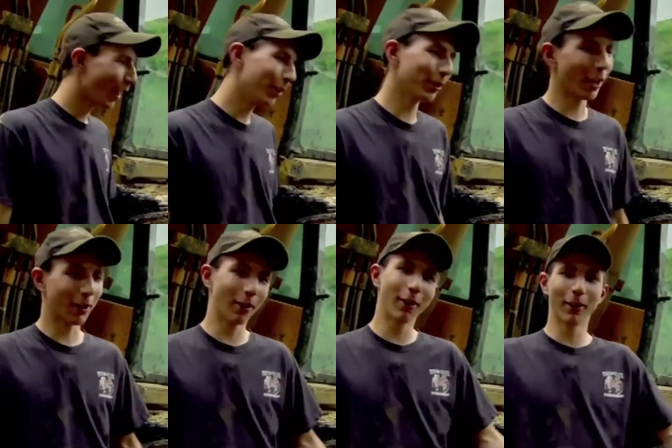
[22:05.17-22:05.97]
Glory
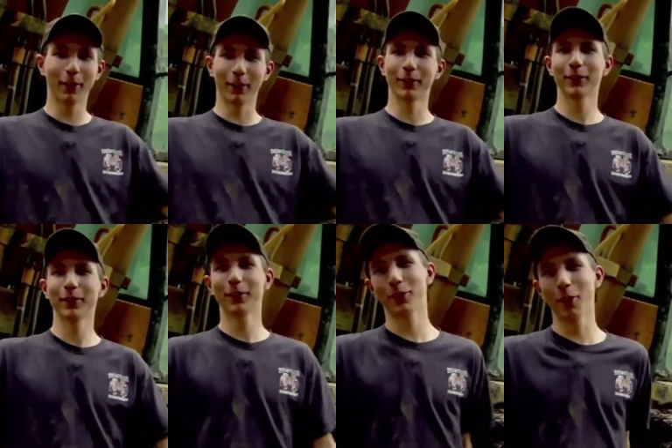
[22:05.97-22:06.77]
TV,
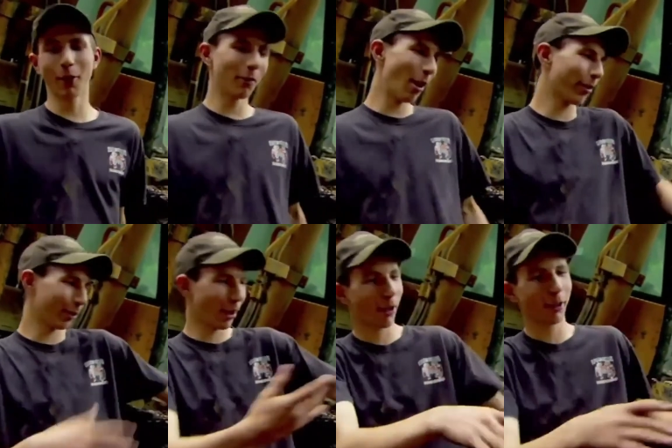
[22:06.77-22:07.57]
a company
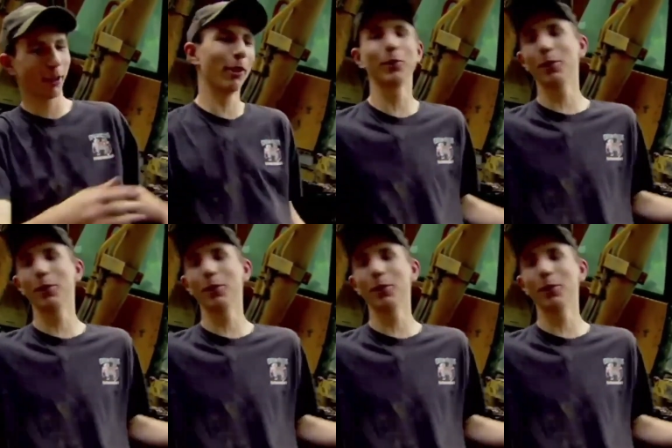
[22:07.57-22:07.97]
involved in